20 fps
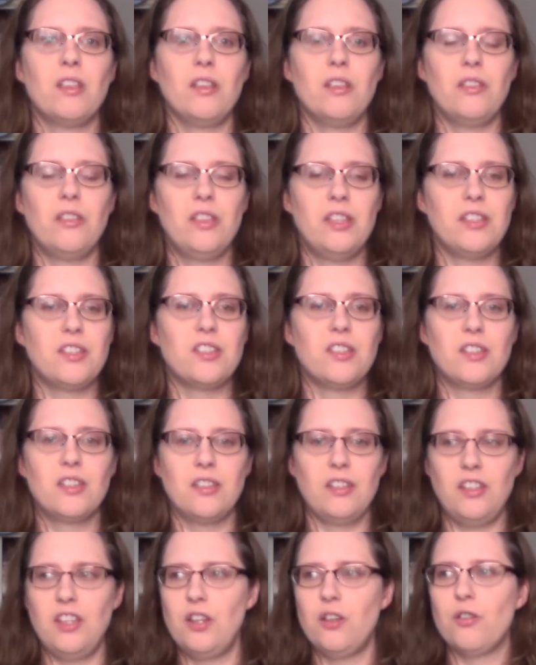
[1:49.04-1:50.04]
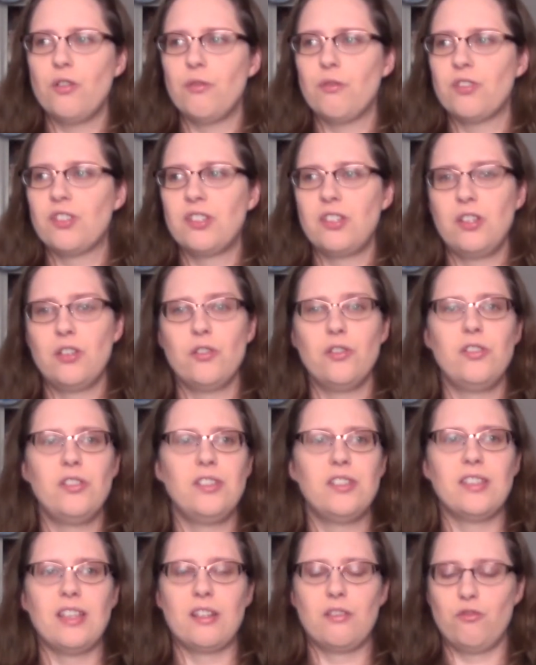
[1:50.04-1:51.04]
this year,
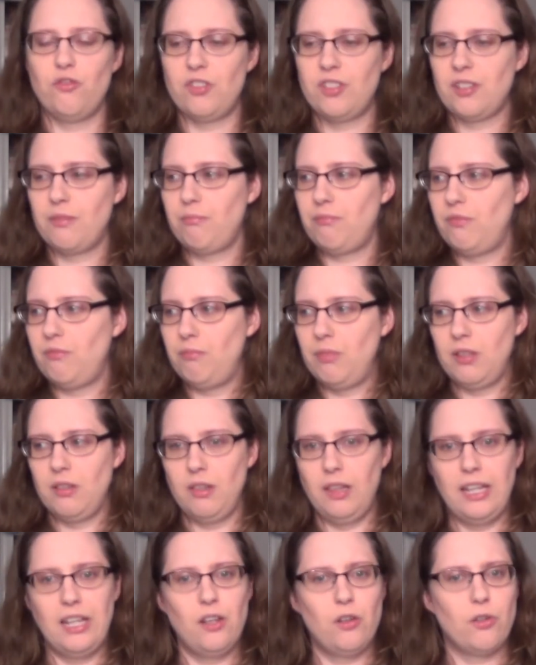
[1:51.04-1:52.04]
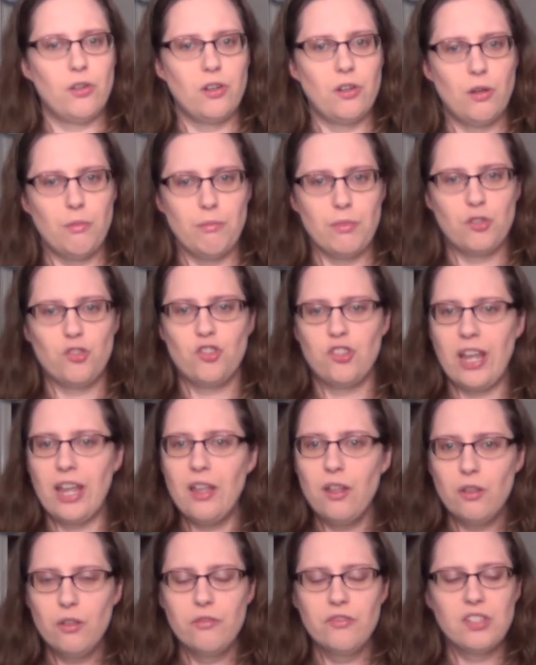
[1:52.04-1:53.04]
series that have just been lingering on my
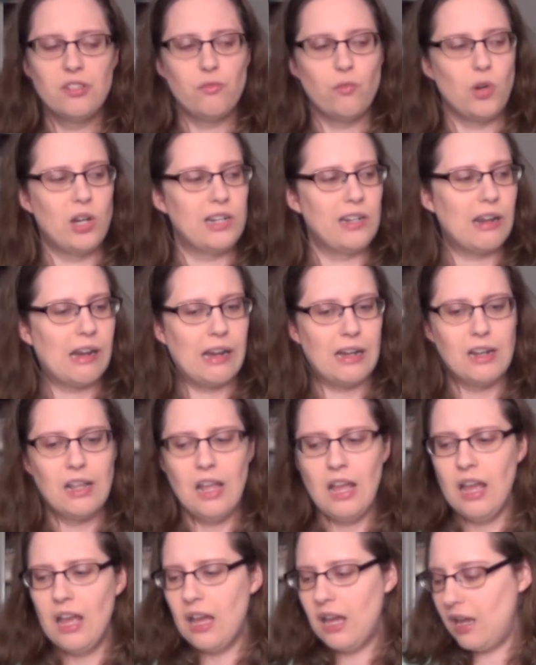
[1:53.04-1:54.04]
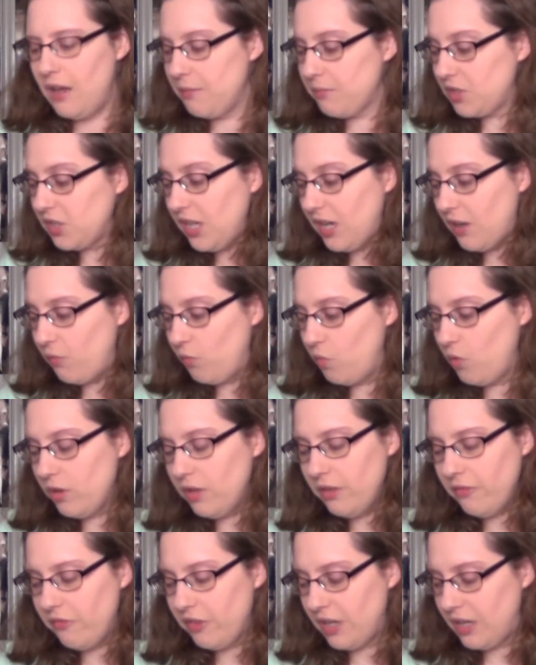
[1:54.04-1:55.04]
shelves and whatnot. Um, so yeah, one
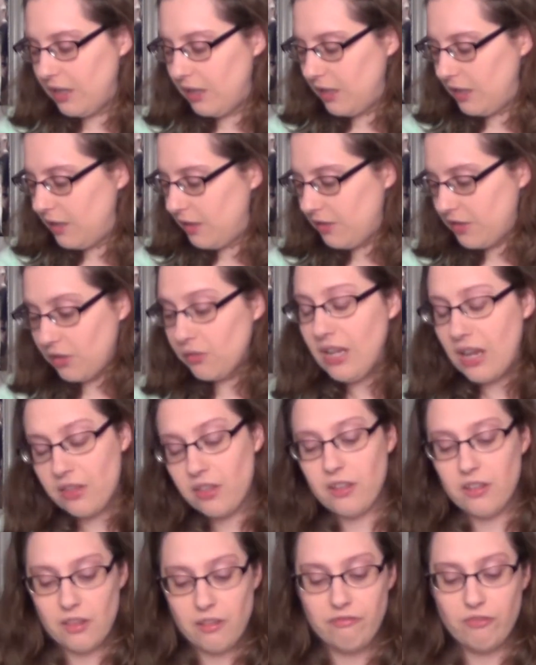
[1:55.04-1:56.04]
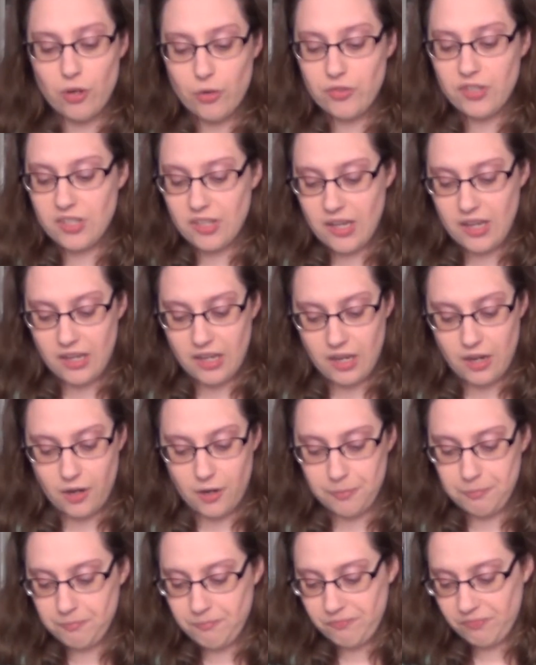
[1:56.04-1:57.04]
of, uh, so yeah, the, the first thing
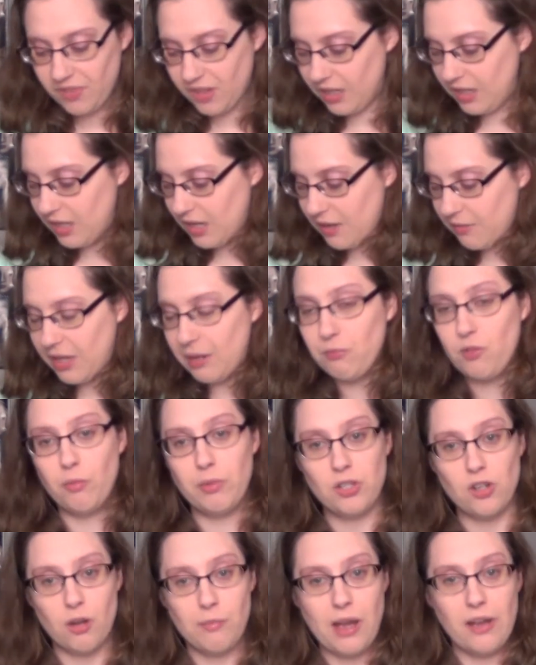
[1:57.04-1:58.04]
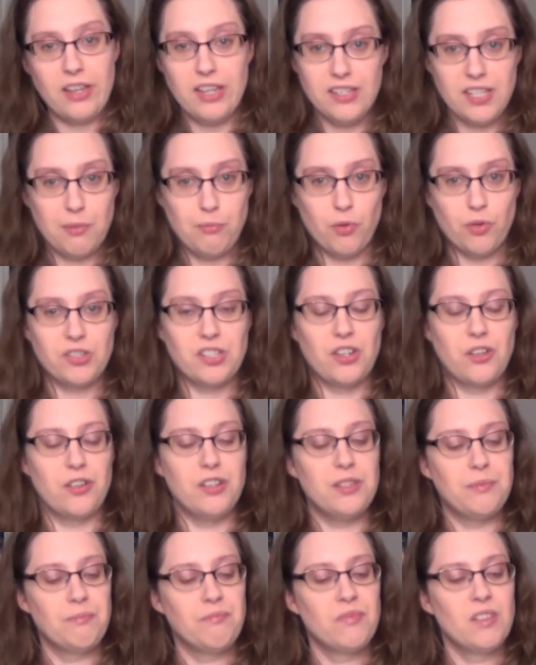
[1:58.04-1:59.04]
here uh, that I'm going to be talking about is a book
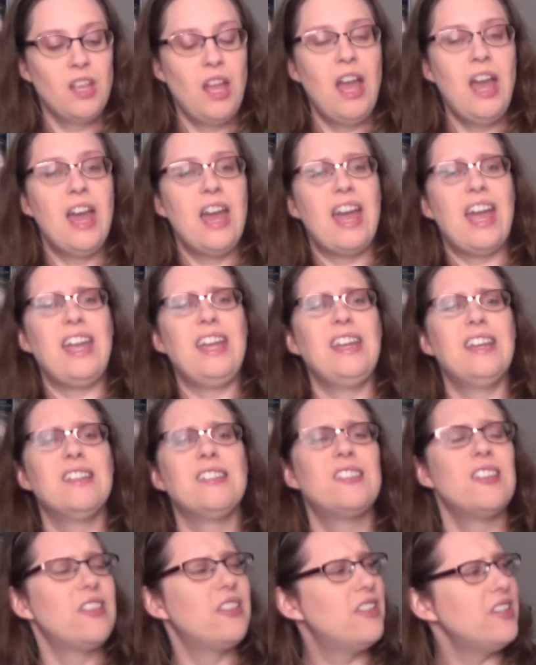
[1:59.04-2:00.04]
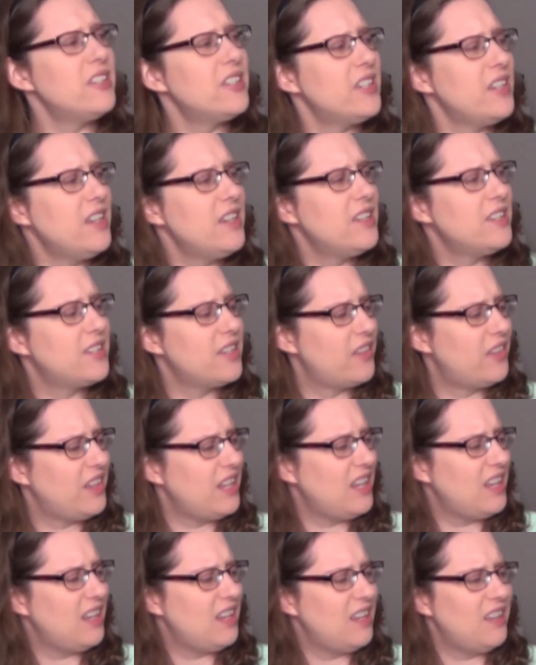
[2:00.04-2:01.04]
series. And this is
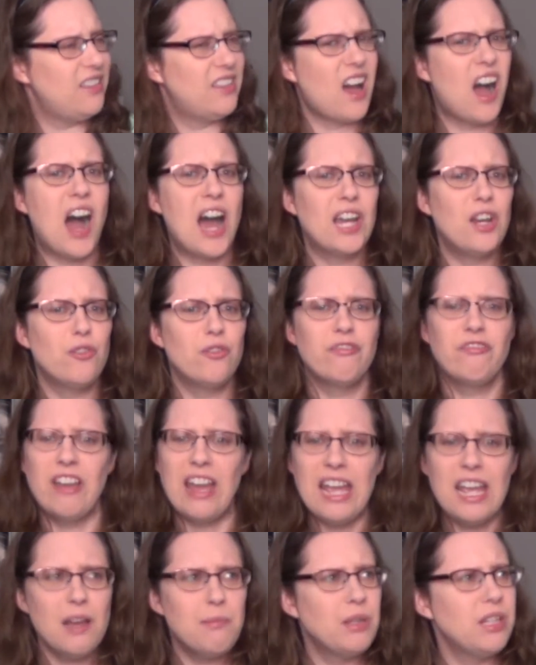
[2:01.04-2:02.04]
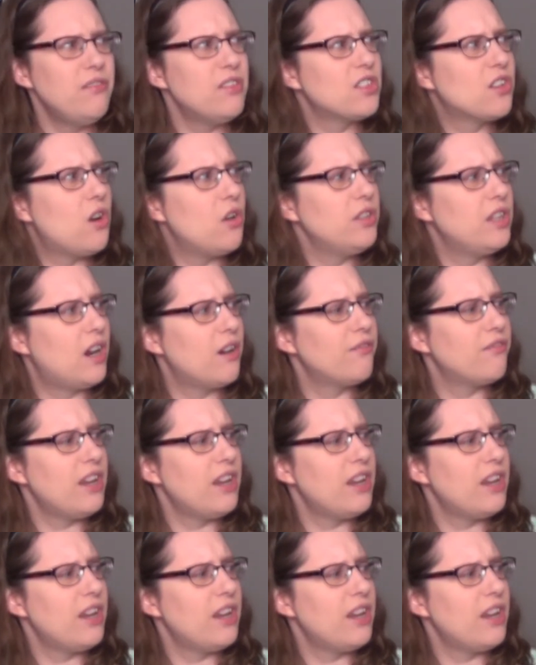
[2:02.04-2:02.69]
the the Iron Fey, I believe it's called the Iron